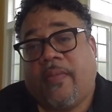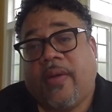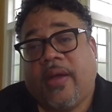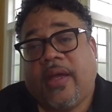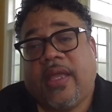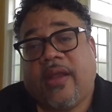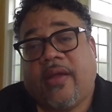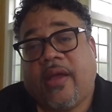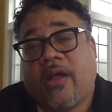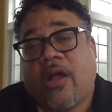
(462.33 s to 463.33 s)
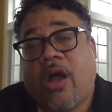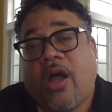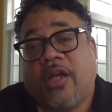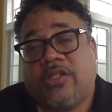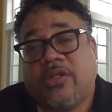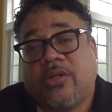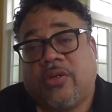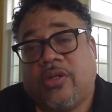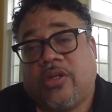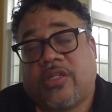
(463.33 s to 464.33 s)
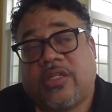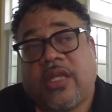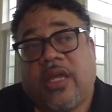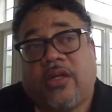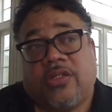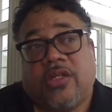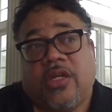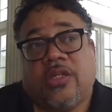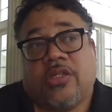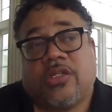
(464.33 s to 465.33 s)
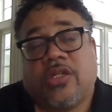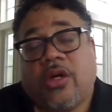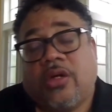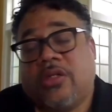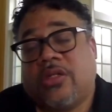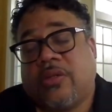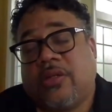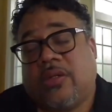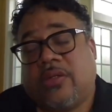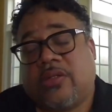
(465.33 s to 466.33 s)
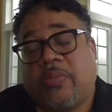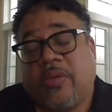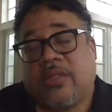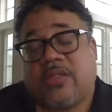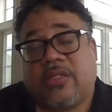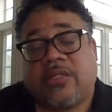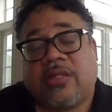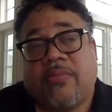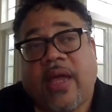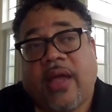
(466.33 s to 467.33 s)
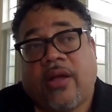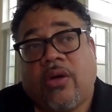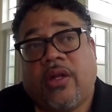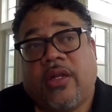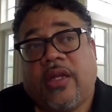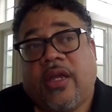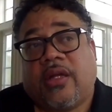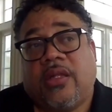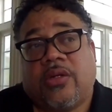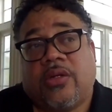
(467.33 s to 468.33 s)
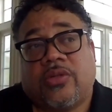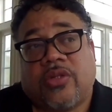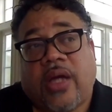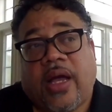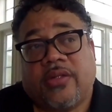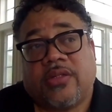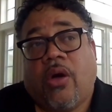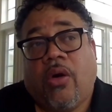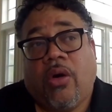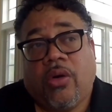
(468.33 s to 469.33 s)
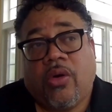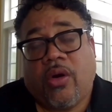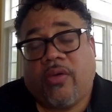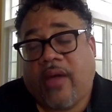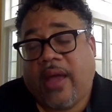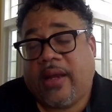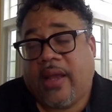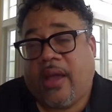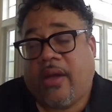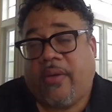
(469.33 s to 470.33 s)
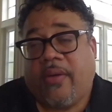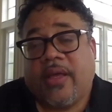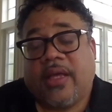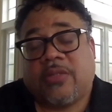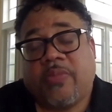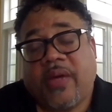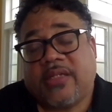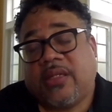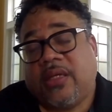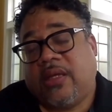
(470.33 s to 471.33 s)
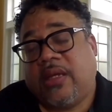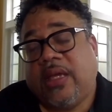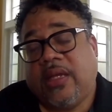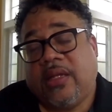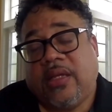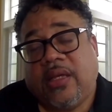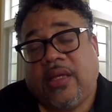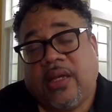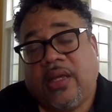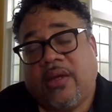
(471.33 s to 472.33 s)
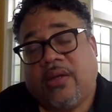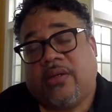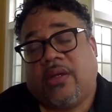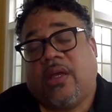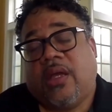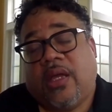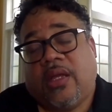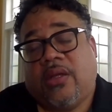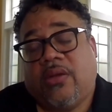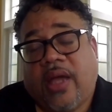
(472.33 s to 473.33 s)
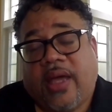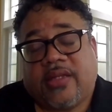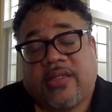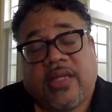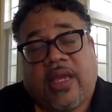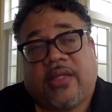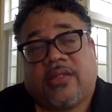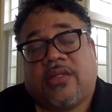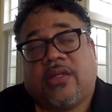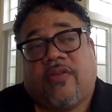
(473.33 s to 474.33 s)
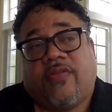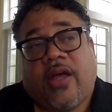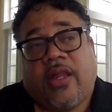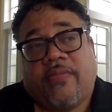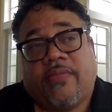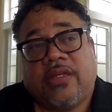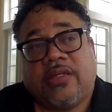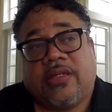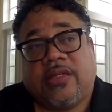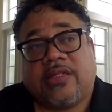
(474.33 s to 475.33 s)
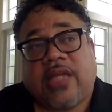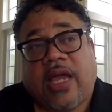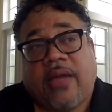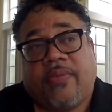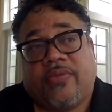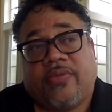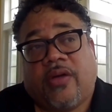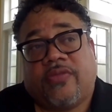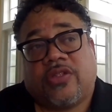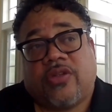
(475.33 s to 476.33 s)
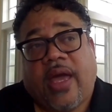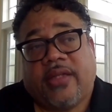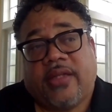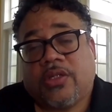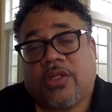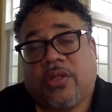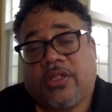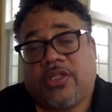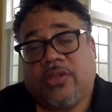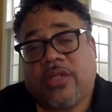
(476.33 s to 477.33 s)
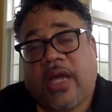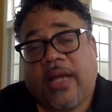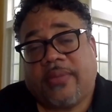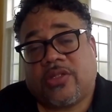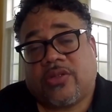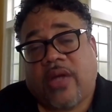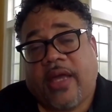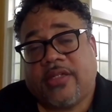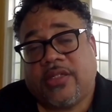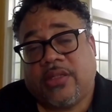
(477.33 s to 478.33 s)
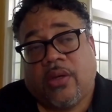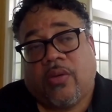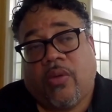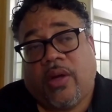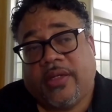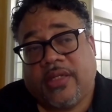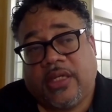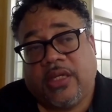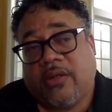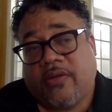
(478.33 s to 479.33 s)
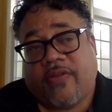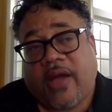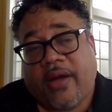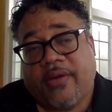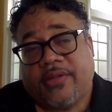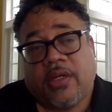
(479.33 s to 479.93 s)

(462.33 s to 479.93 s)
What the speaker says: can cause your cells to turn the sprinkler system back on. And there are clinical trials ongoing right now, especially in Italy and here in the United States, to develop this type of strategy. So there are 2 types of strategies: one to kill the virus, the